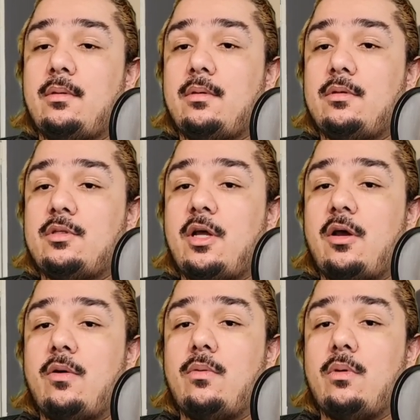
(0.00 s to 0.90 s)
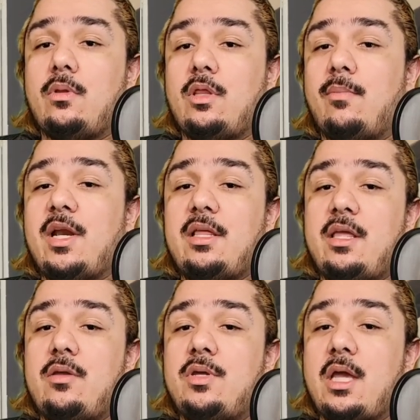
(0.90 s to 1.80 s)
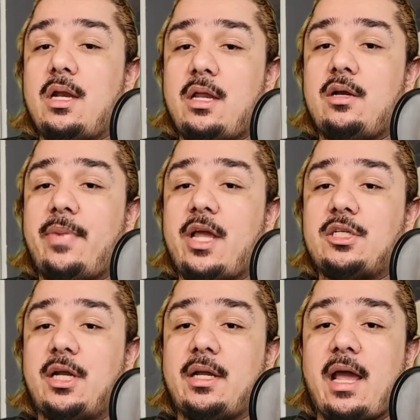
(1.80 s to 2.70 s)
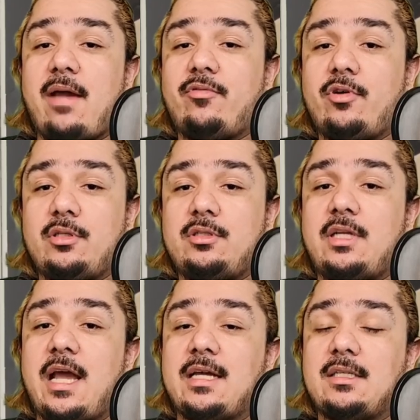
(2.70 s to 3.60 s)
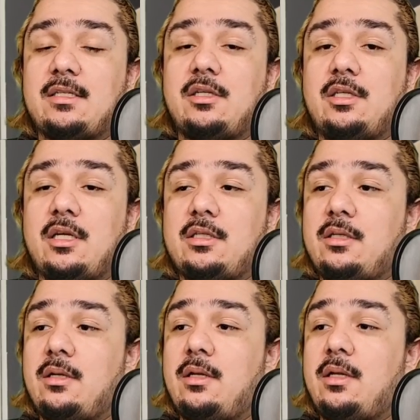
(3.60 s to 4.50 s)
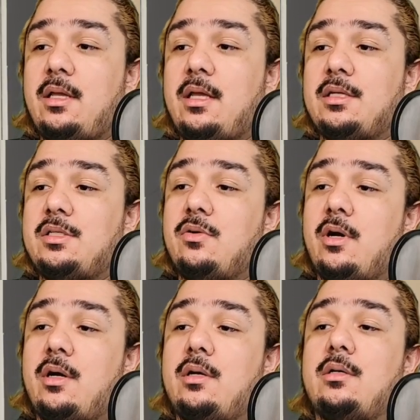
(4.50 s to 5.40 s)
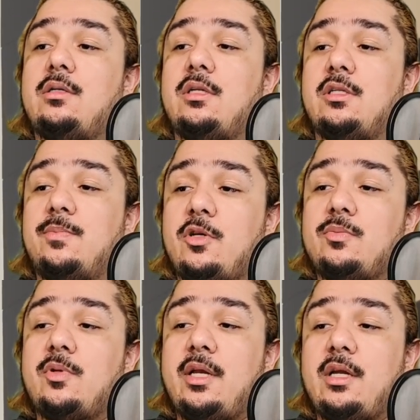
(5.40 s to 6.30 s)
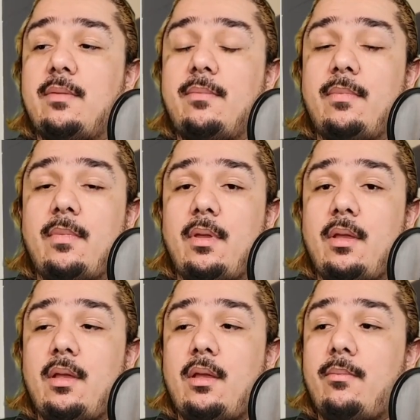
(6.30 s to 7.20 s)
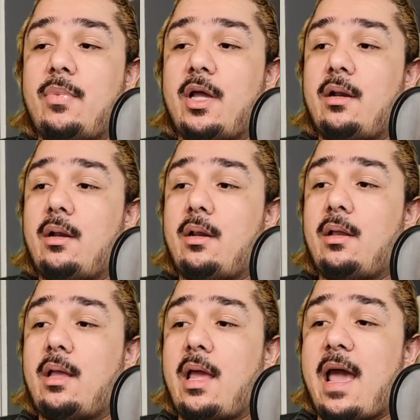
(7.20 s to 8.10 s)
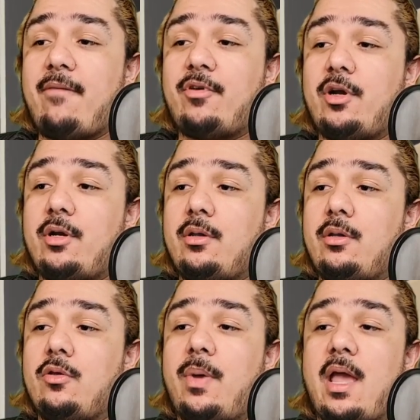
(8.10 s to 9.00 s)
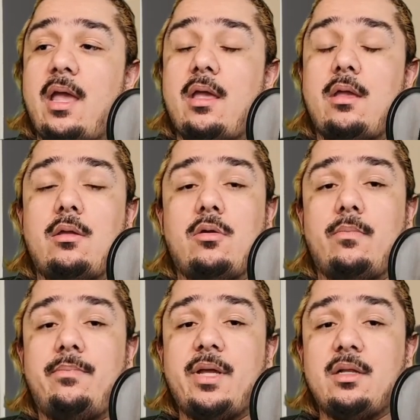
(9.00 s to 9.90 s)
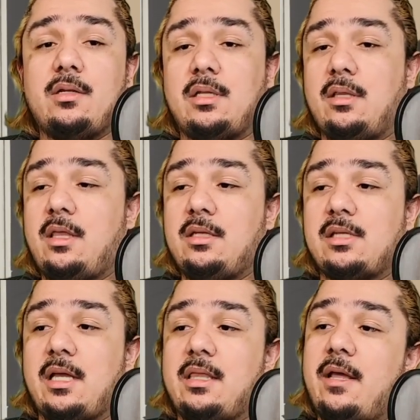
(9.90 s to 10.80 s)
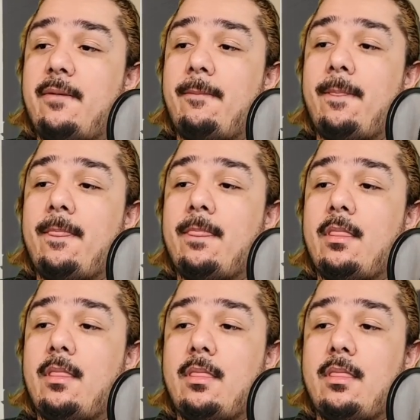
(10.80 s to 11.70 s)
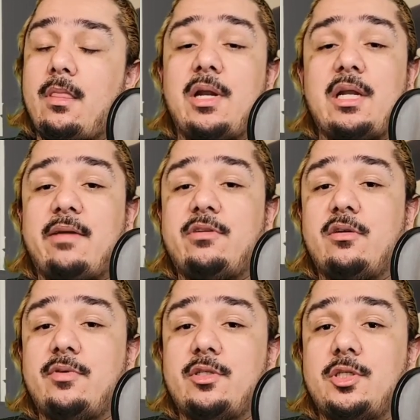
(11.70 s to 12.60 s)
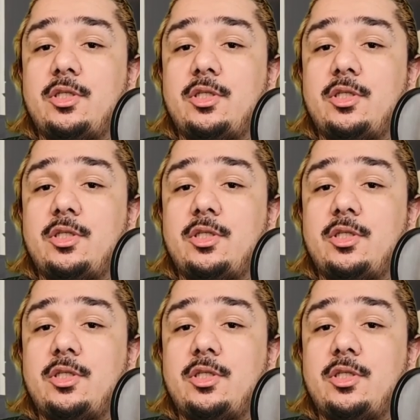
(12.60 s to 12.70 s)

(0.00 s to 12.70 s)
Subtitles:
So the money that you get in your paycheck after taxes are deducted is your disposable income, but after you pay your bills and things like that, the money left over is your